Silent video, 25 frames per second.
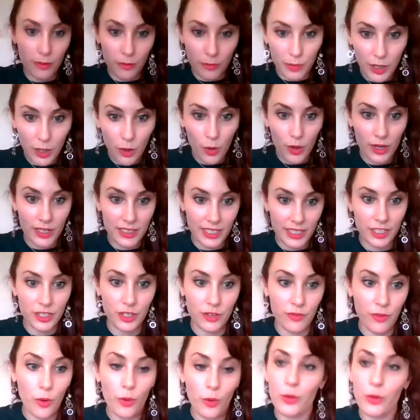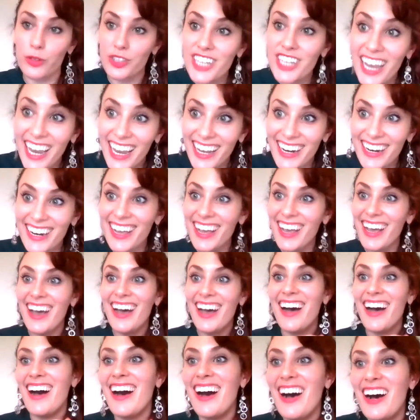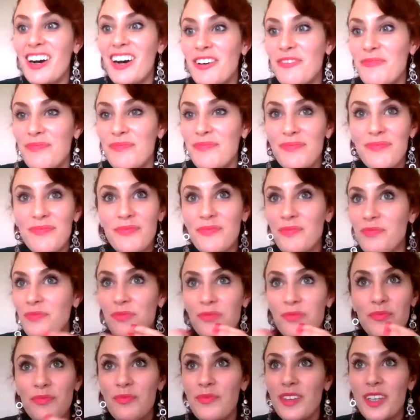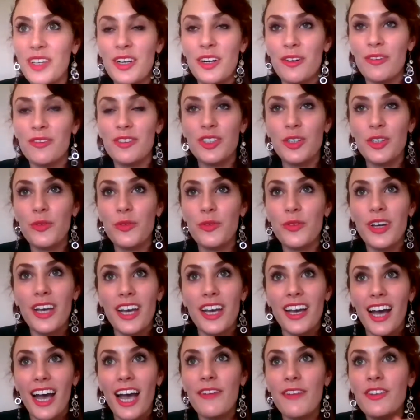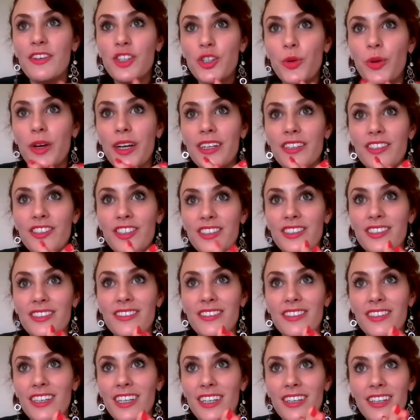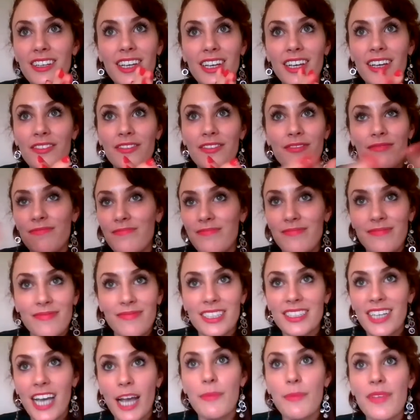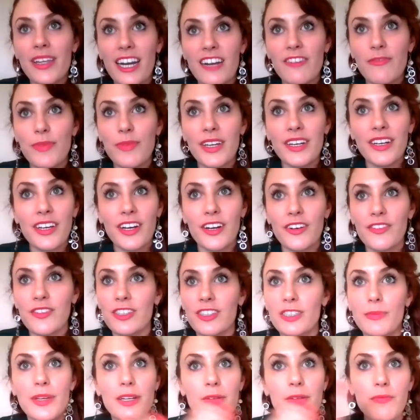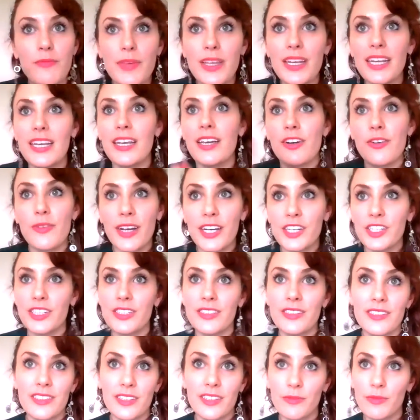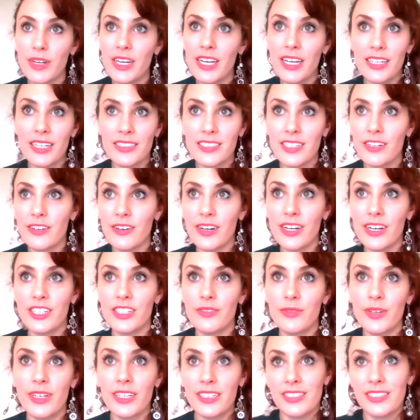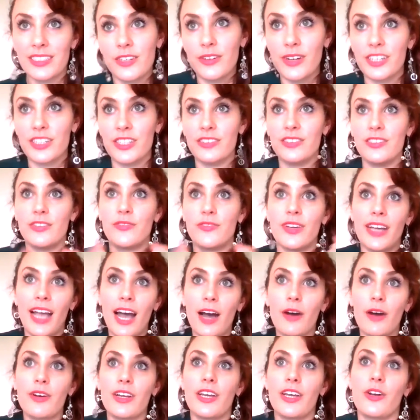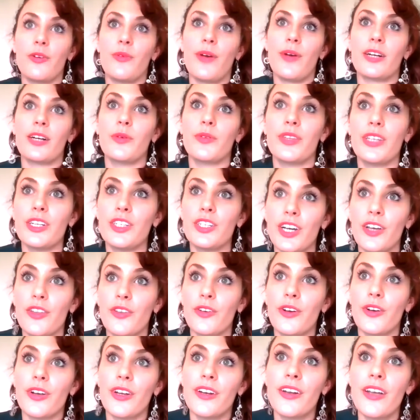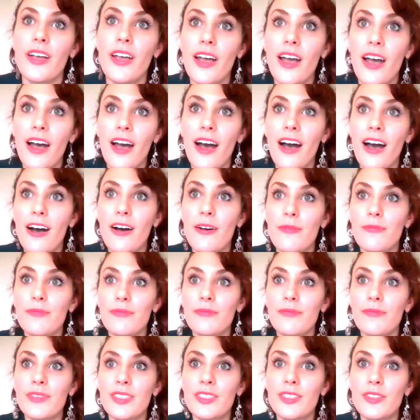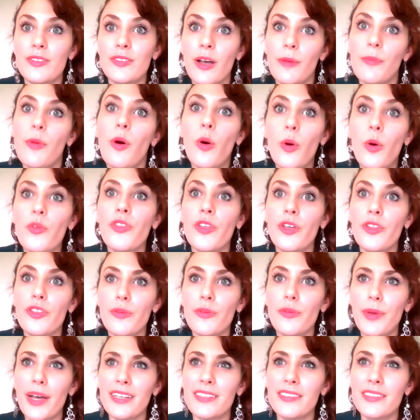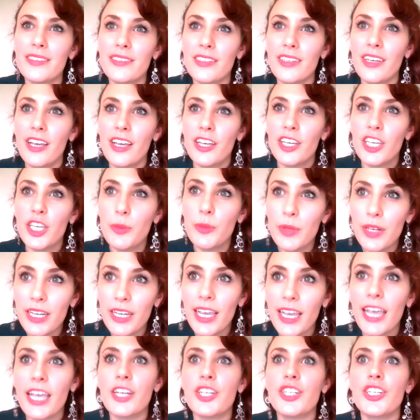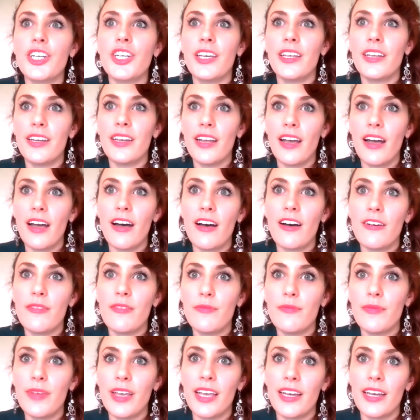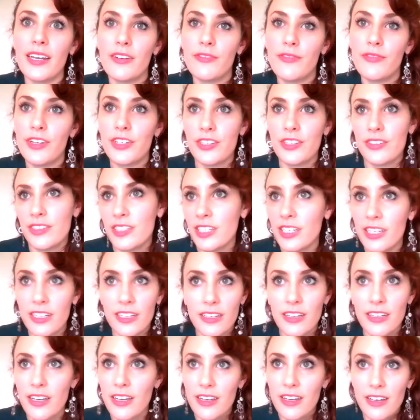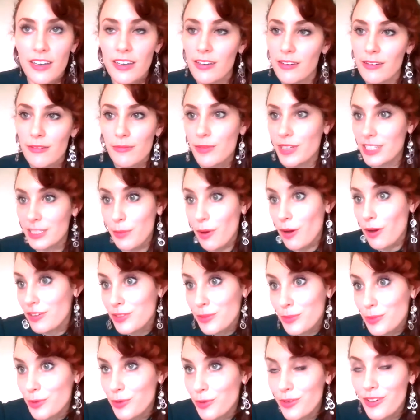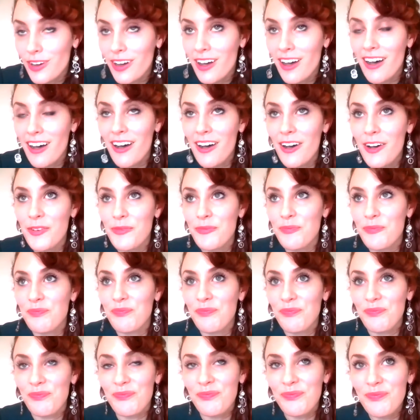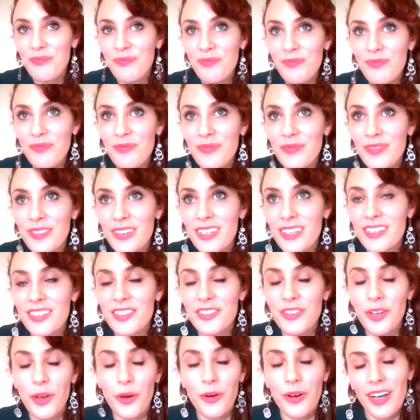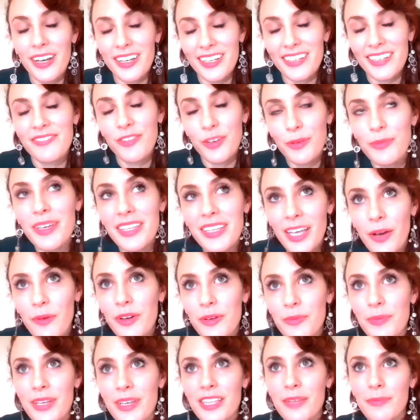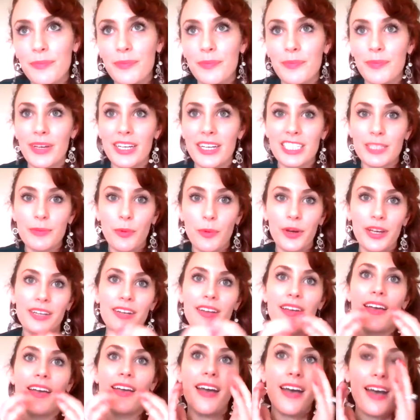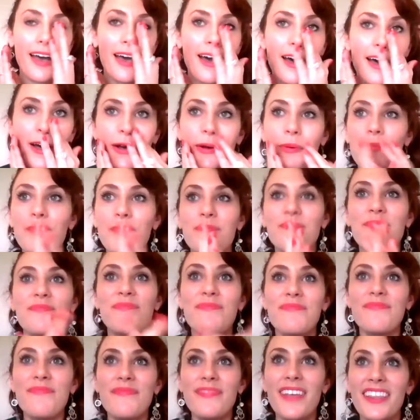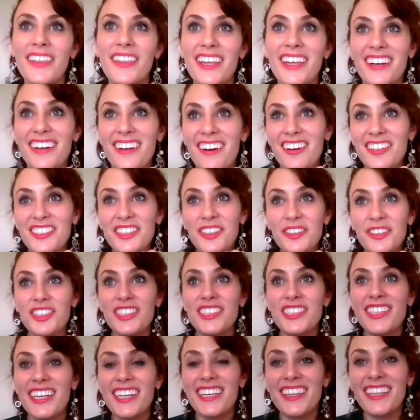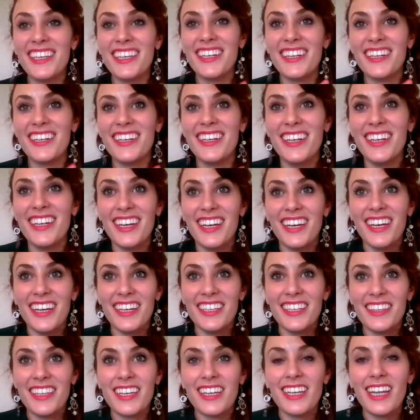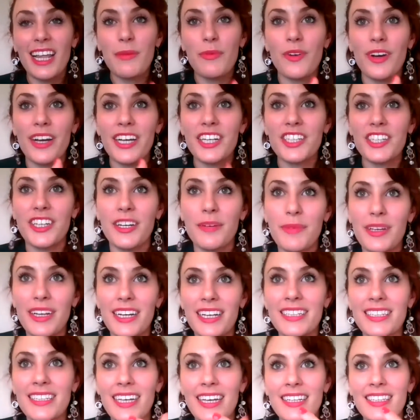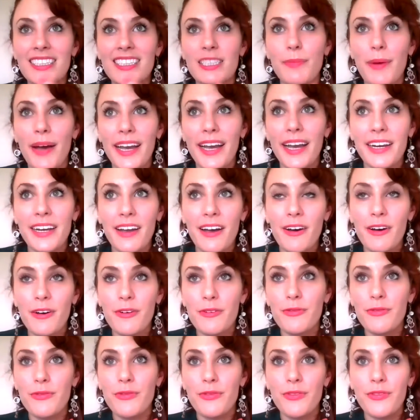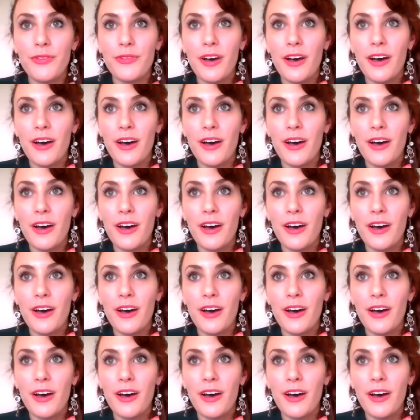bigger organization of holo chain um, you know so i've enjoyed just the time that i've been here there's been many iterations and many consideration reconsiderations of like how to interact with each other and um, uphold the, the best communication um, and efficiency as possible um, so I, for me that would be the biggest point um, and then also just like the the collaboration i mean in, in spite of